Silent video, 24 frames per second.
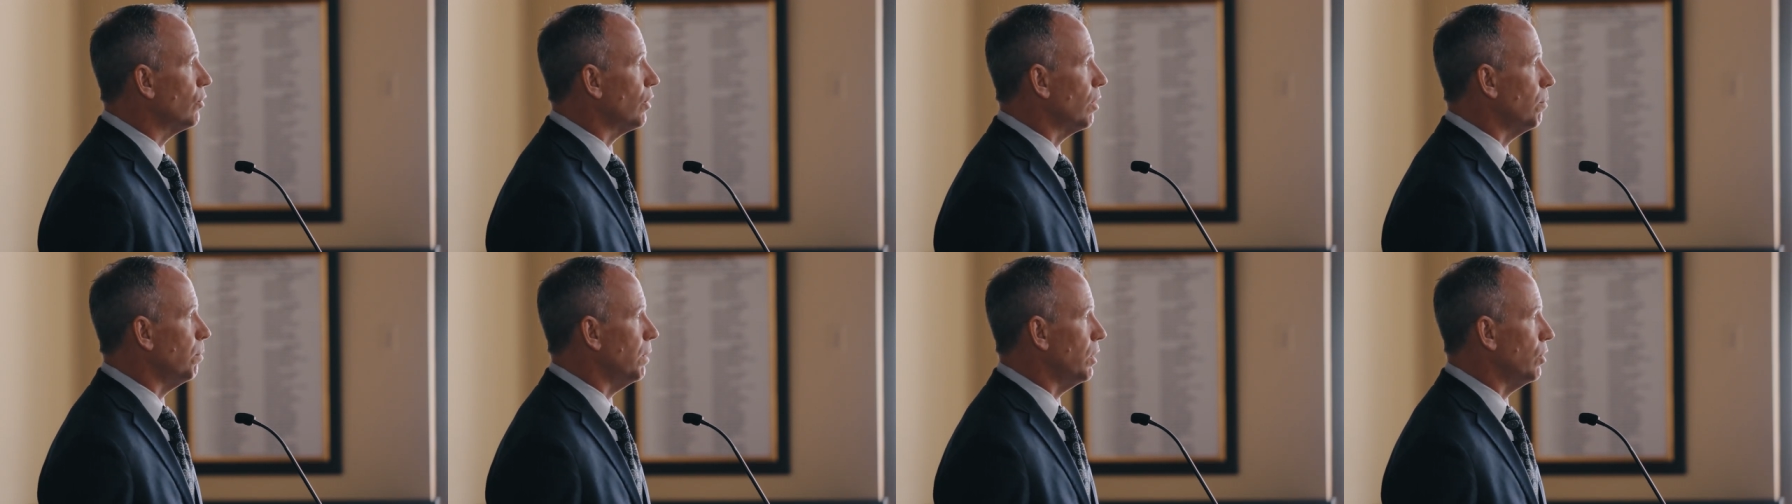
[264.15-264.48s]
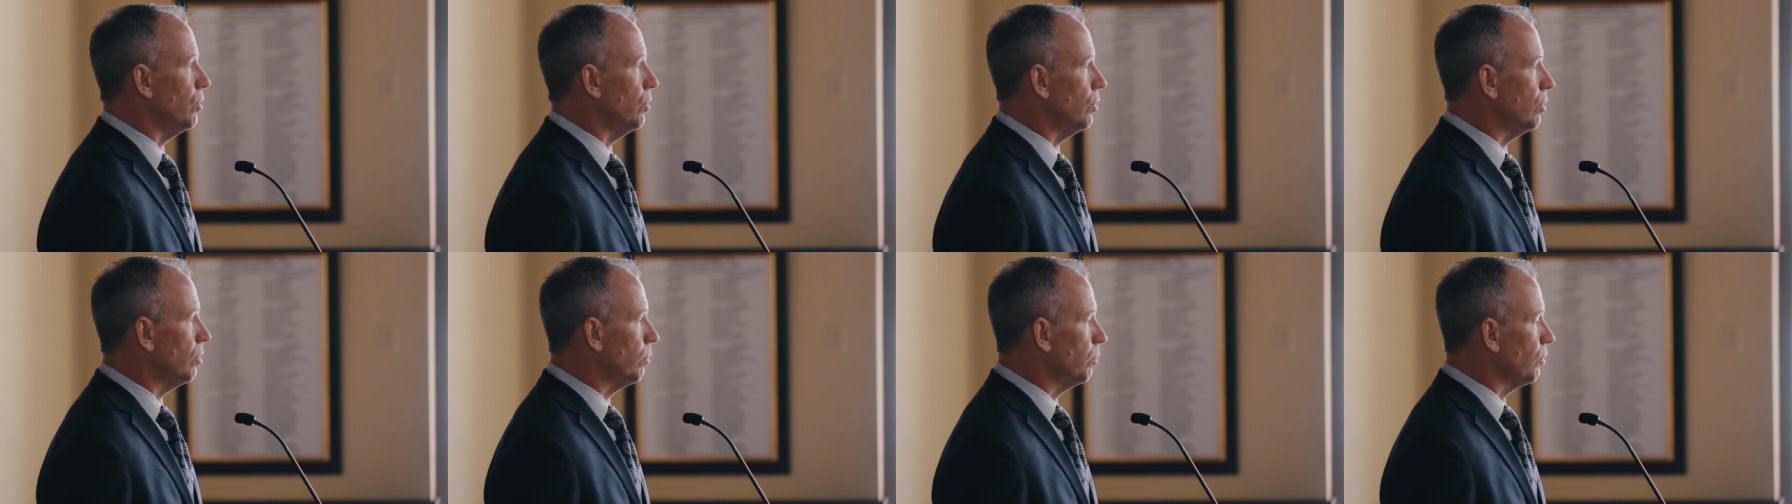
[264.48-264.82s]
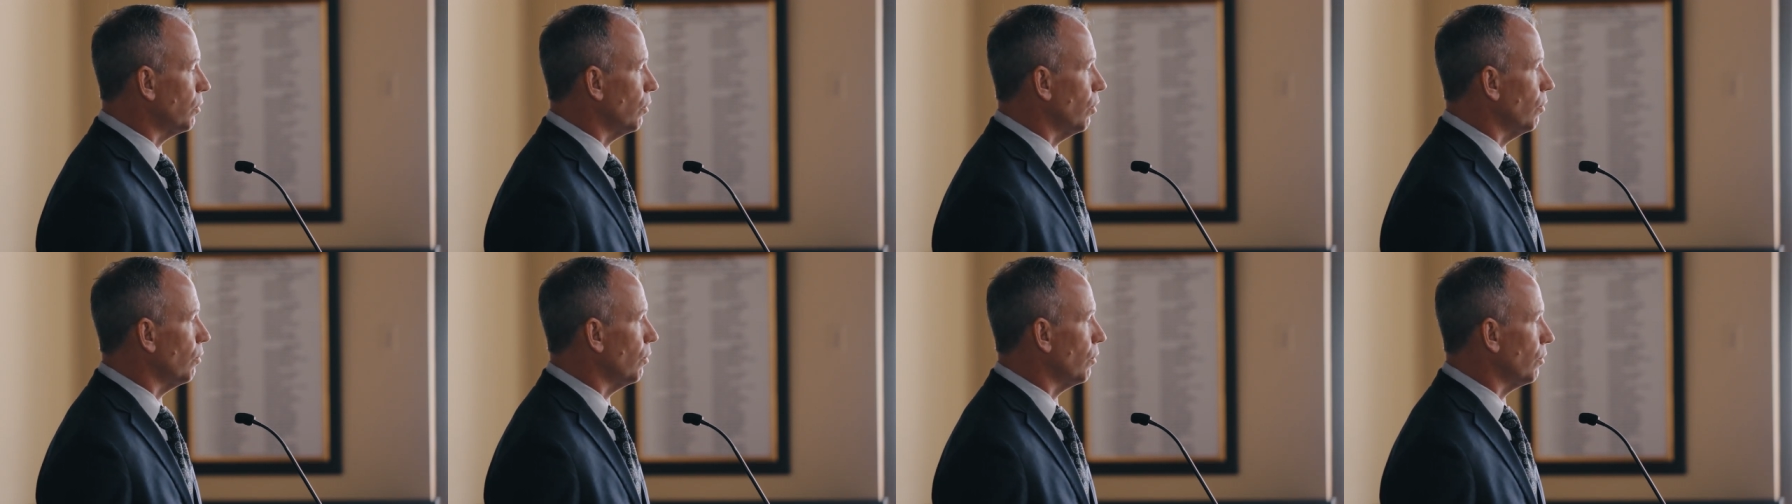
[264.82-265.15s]
can be good
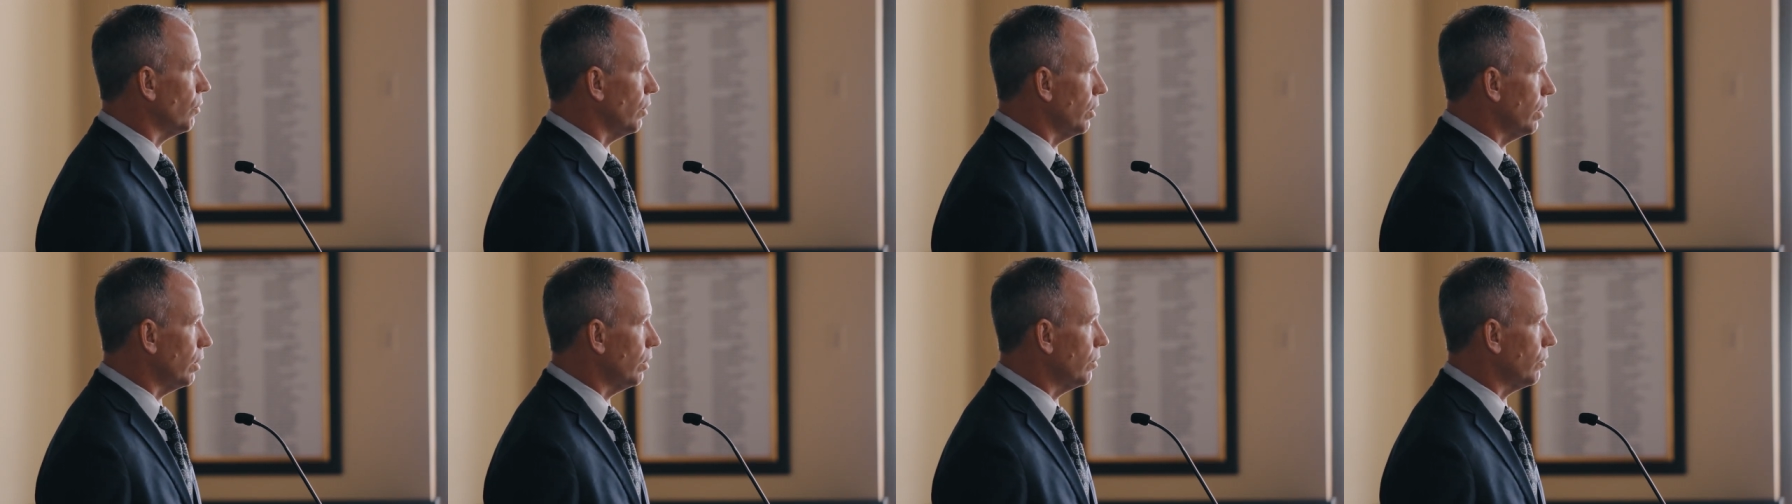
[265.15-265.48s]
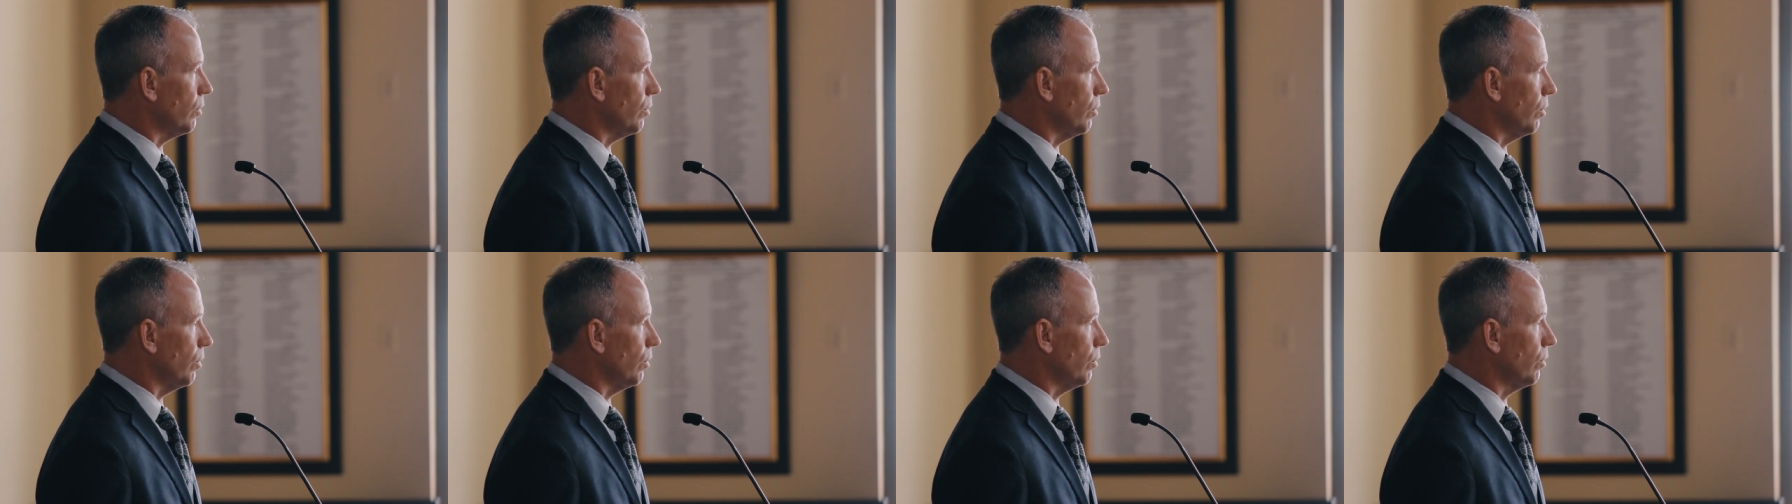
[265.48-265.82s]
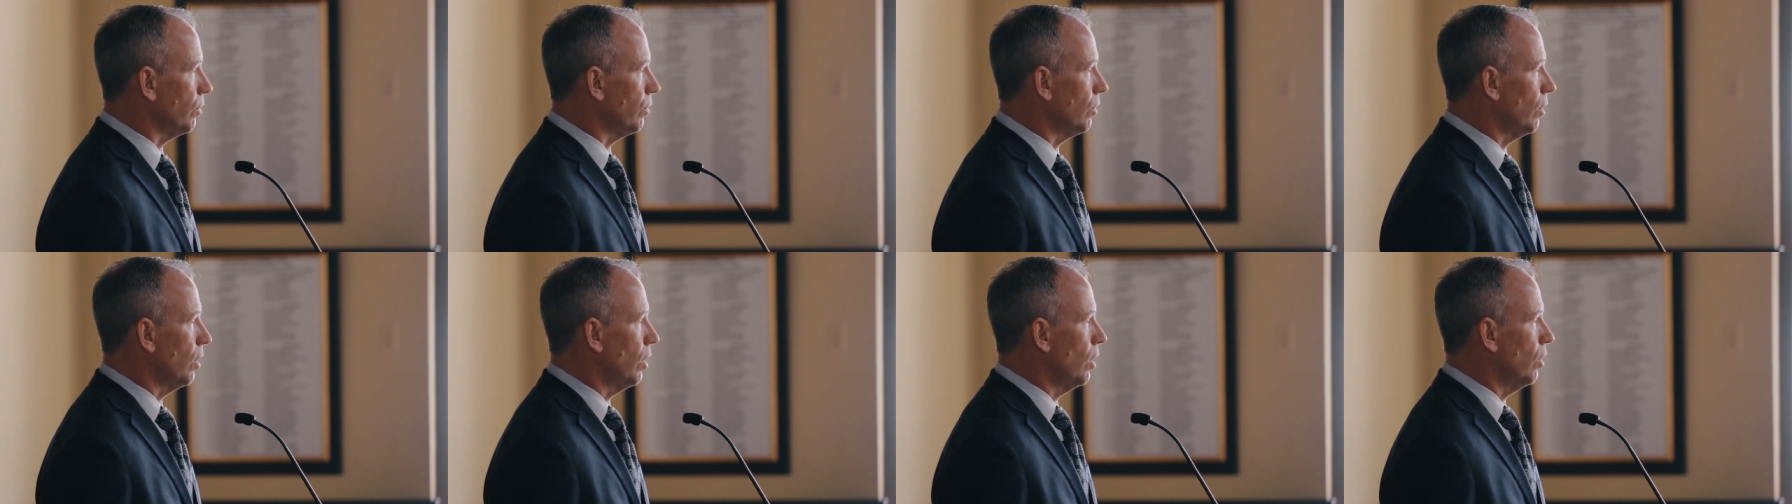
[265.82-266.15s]
observers and
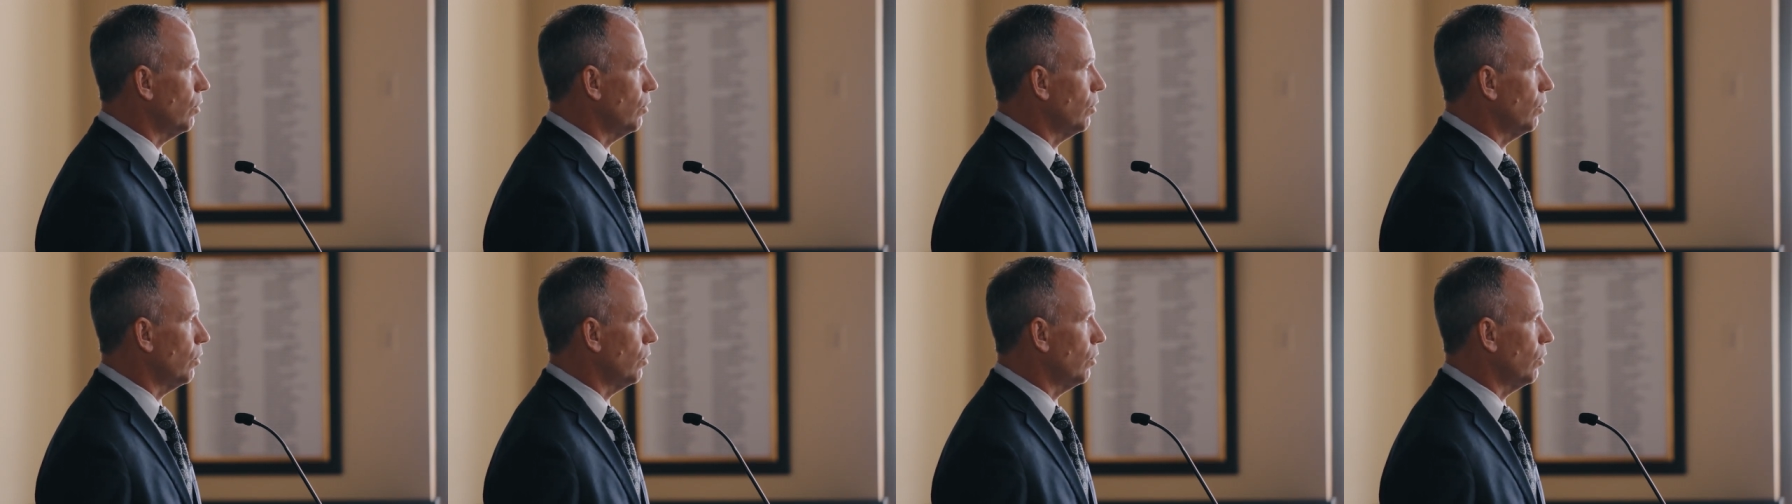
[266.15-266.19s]
listeners,